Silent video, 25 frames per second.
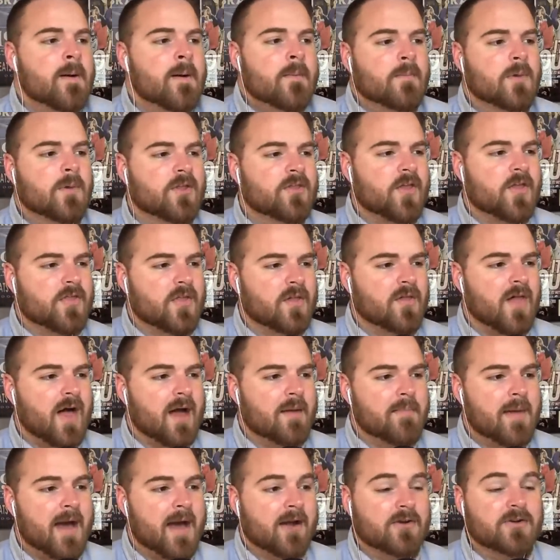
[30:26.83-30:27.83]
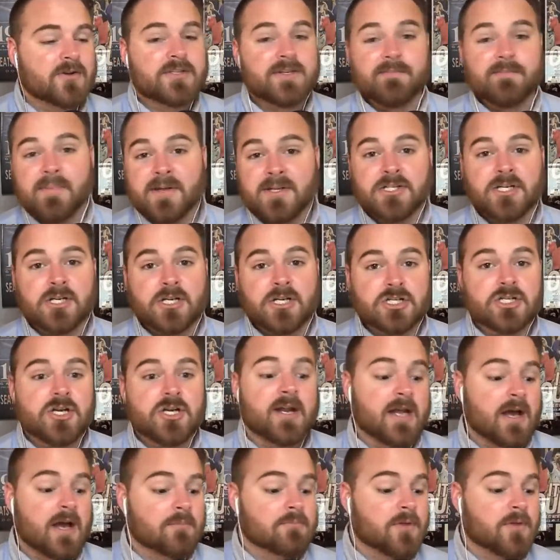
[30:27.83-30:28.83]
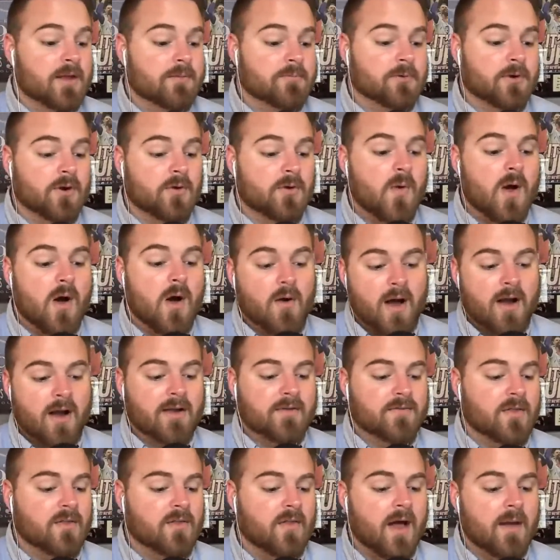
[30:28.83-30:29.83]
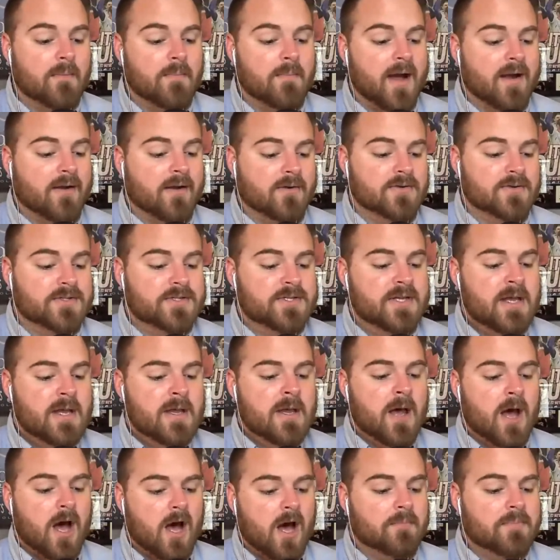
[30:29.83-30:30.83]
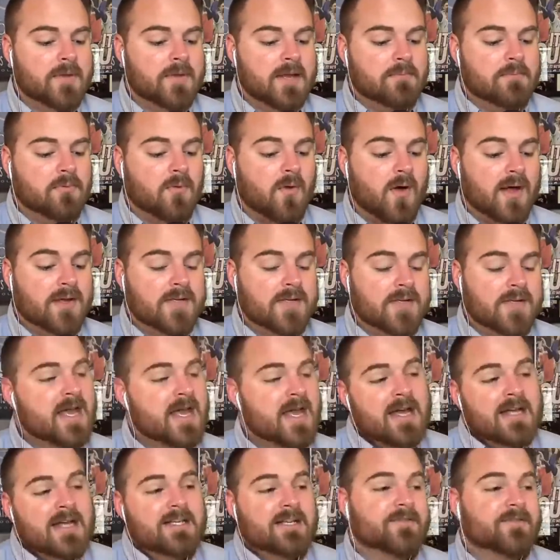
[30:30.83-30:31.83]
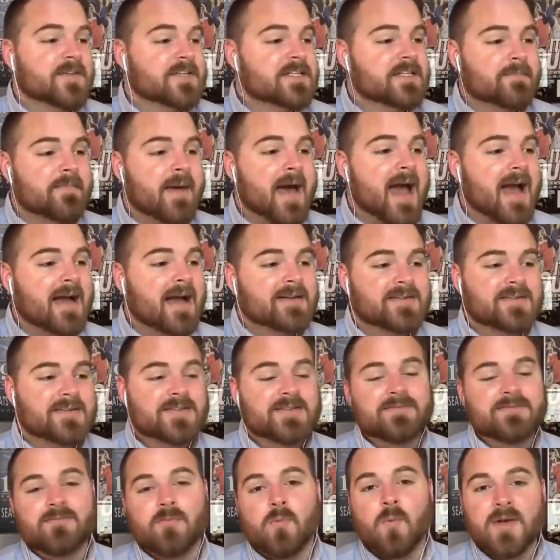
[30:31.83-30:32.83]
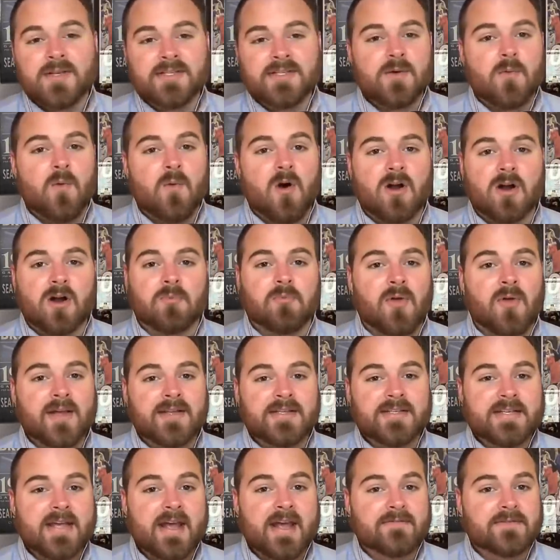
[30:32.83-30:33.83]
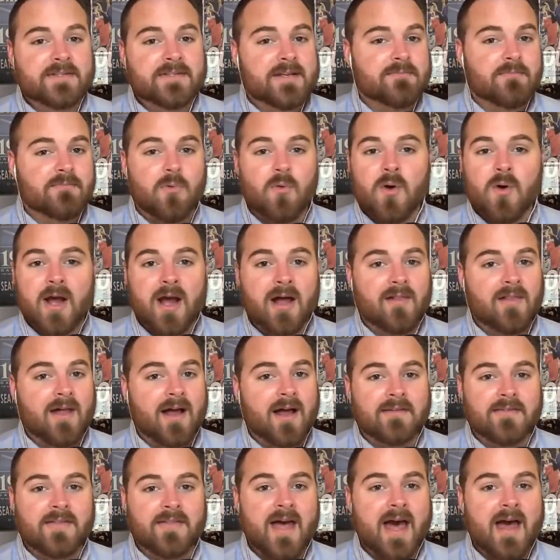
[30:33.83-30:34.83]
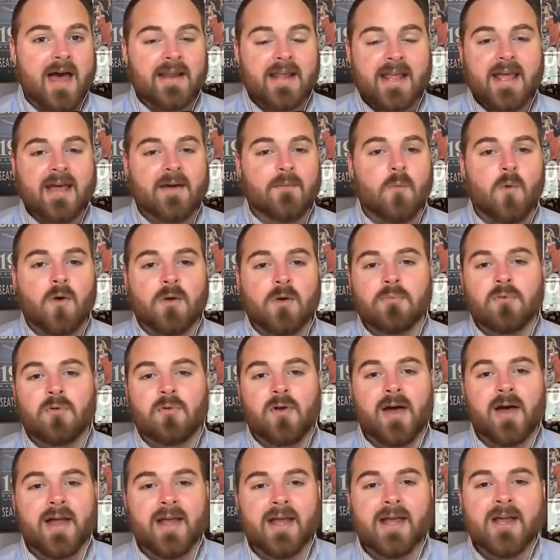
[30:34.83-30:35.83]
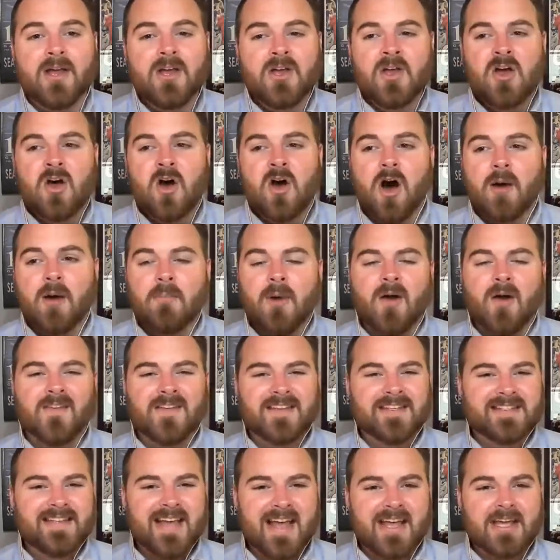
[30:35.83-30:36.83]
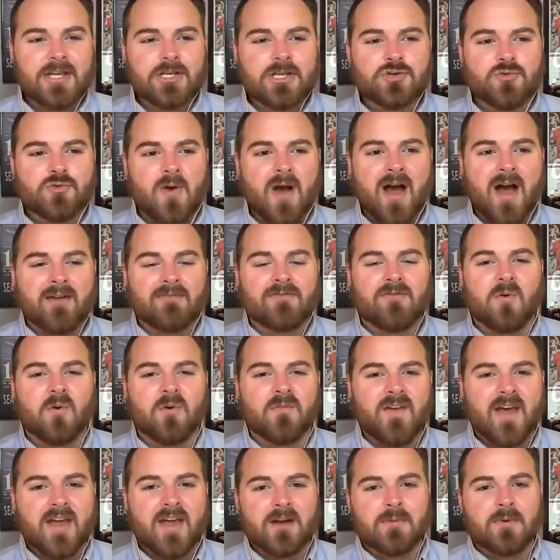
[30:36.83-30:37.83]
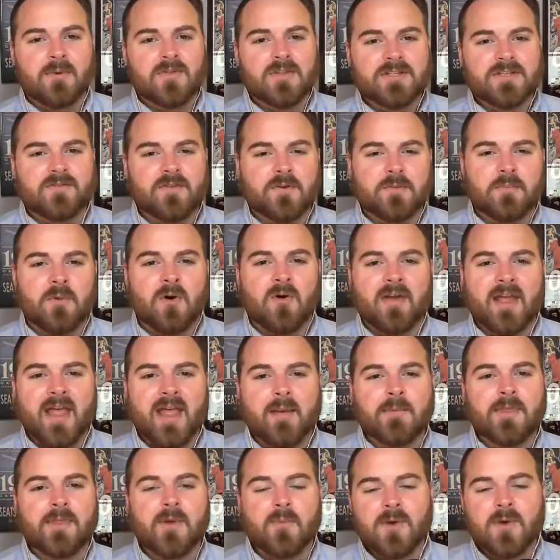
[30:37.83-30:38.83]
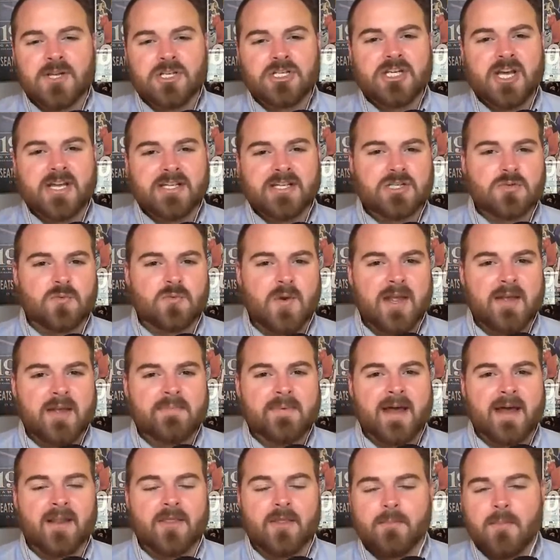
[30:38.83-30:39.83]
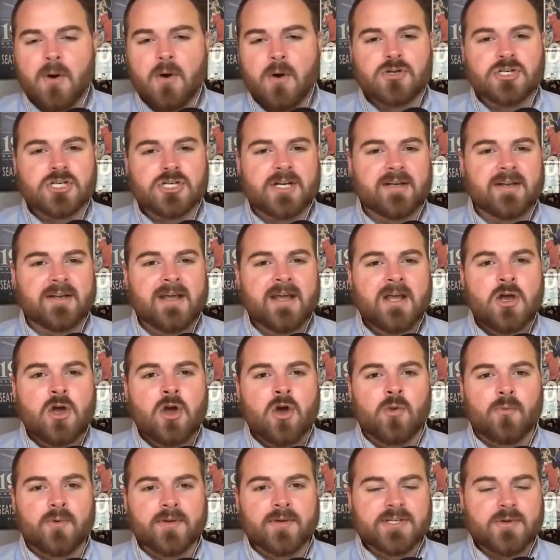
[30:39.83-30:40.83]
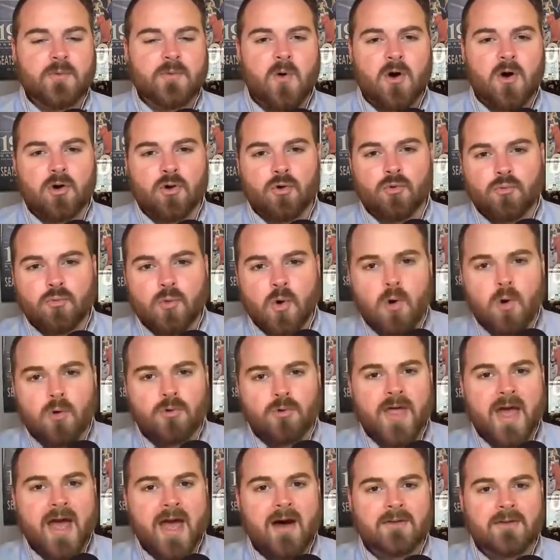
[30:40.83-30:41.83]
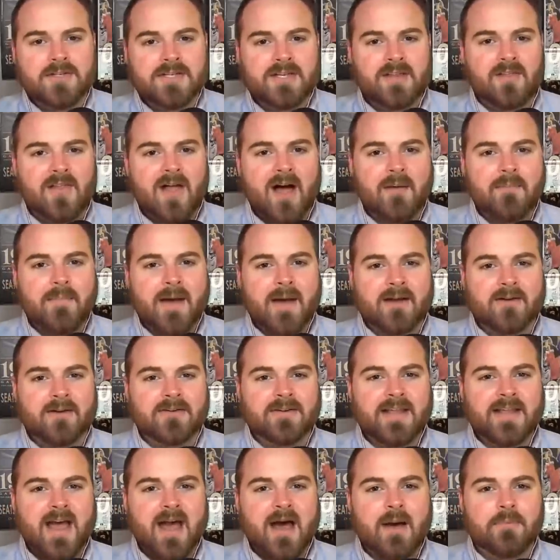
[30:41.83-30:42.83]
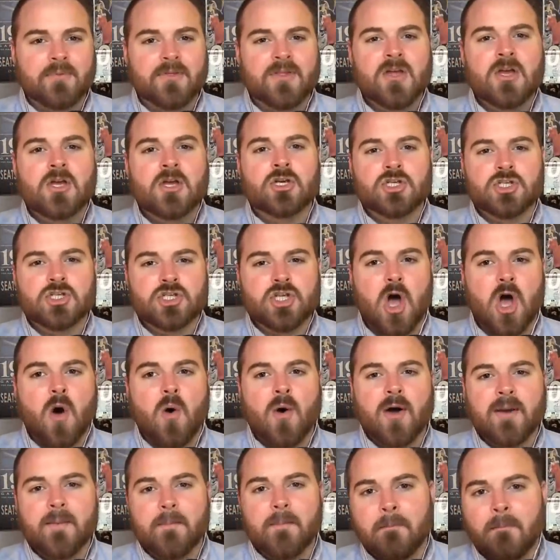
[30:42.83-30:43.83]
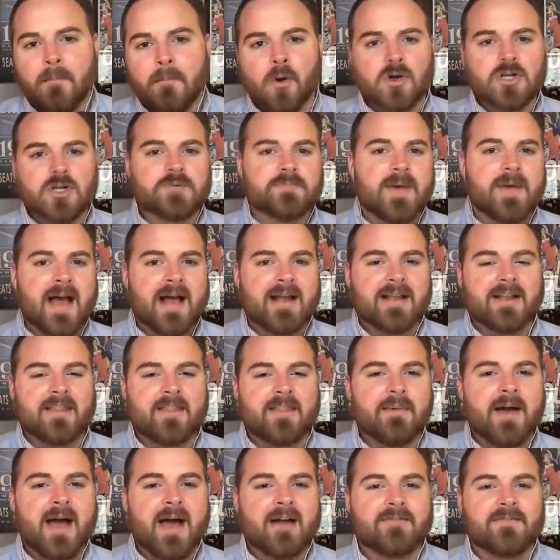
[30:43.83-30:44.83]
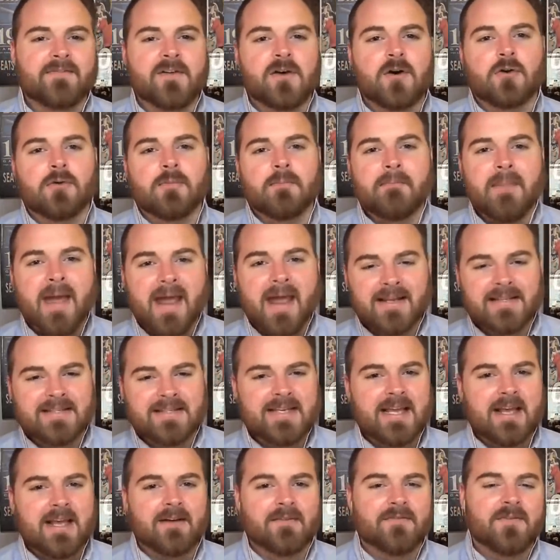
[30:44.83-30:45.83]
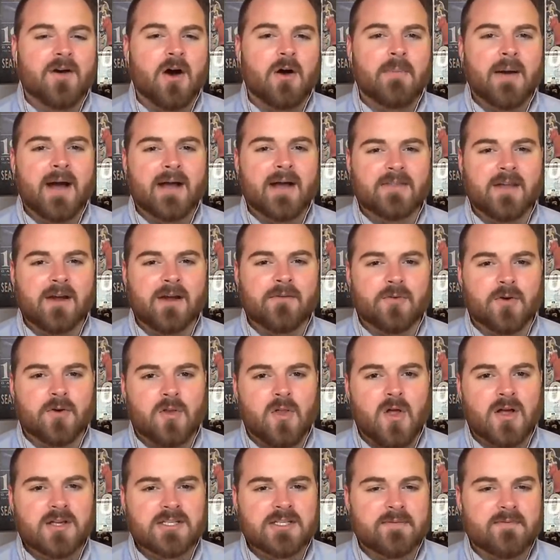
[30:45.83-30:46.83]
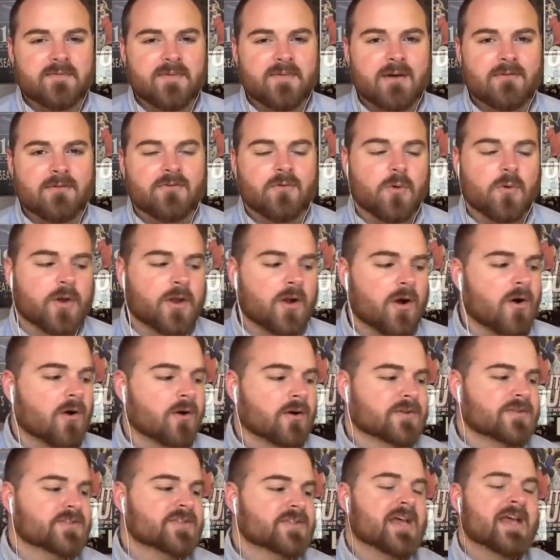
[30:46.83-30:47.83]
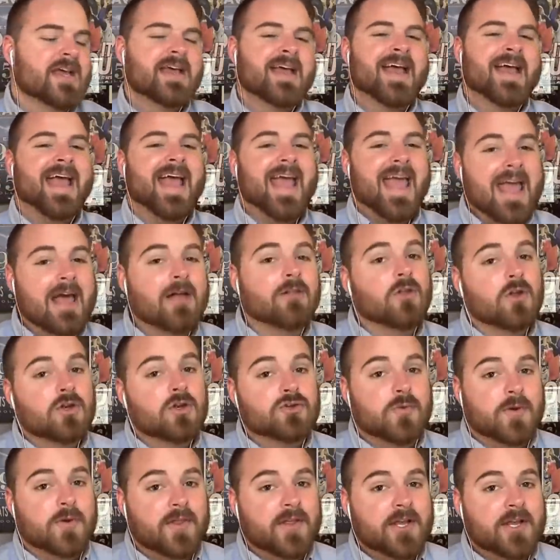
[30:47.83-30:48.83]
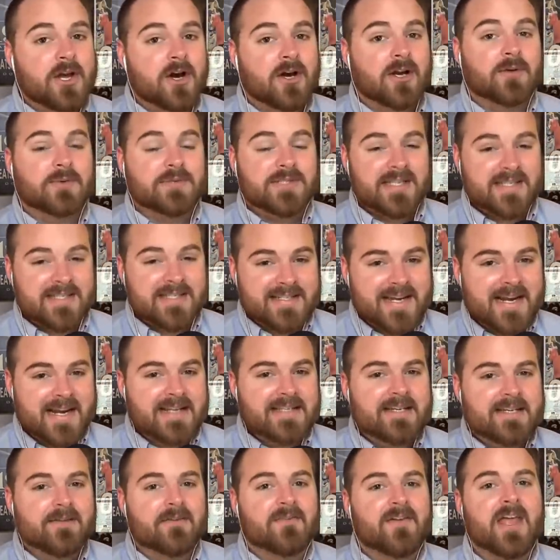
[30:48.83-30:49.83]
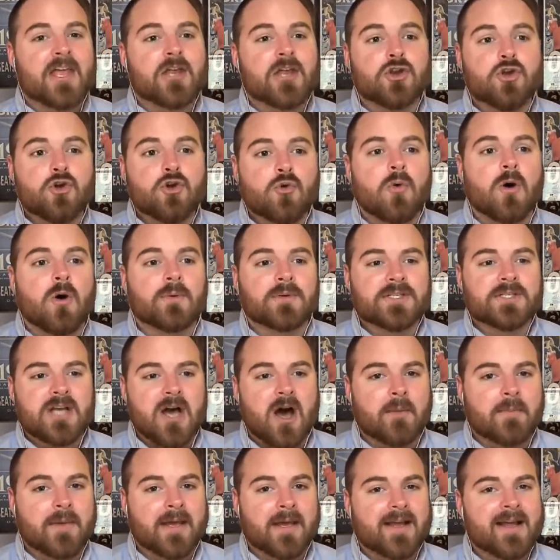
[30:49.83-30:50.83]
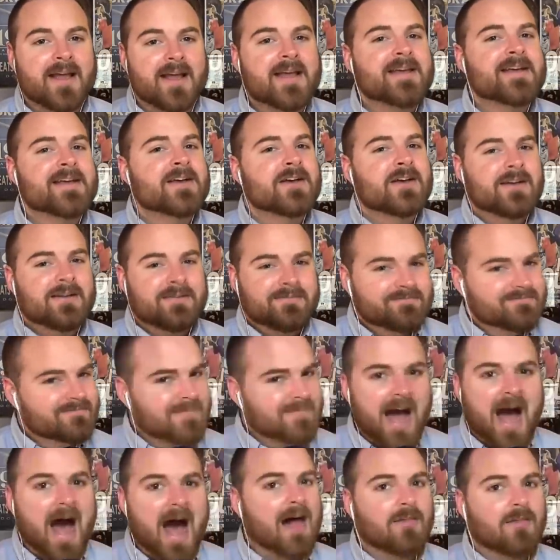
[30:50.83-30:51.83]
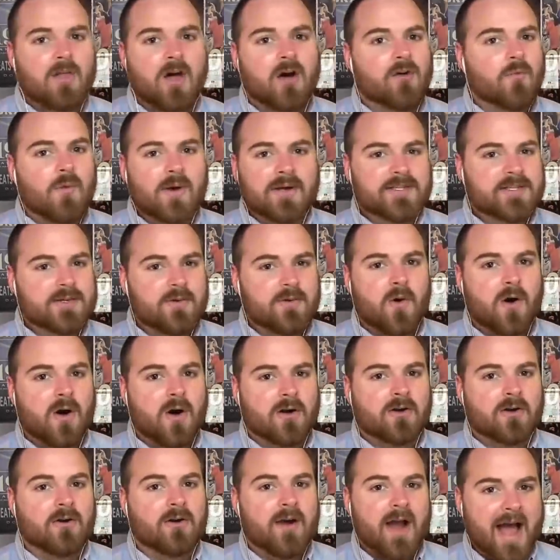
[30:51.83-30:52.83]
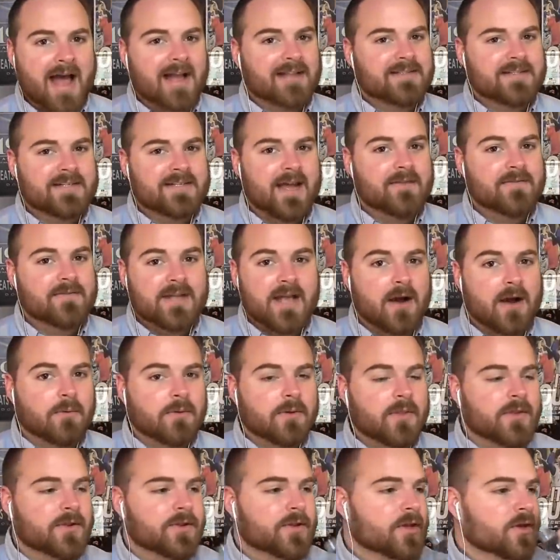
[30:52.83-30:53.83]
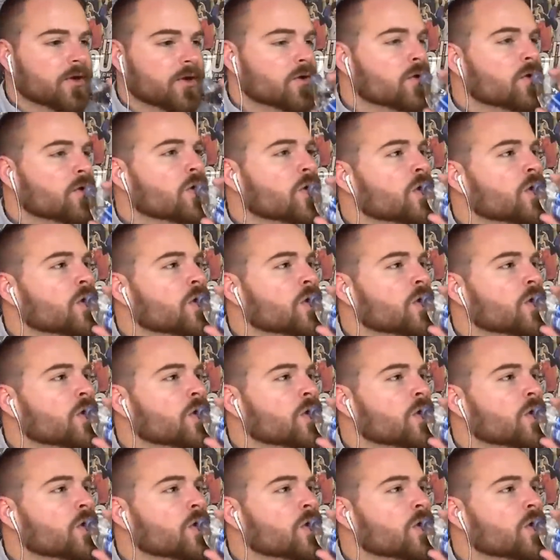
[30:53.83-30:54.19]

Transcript: But I thought the linebackers and pitching a shutout played pretty well. I'll give the linebackers a B plus. Defensive backs, Wesley Walker playing safety. Boy, I like that. He had one play on the second drive for Vanderbilt in this football game when they went jet sweep out of the motion. Wesley Walker rolled down to the linebacker depth, saw it, burst back into the backfield, made a TFL back there for a loss of about 4 yards. It looked really good. It was instinctive. He knew what was coming. I love Wesley Walker at safety. I really do.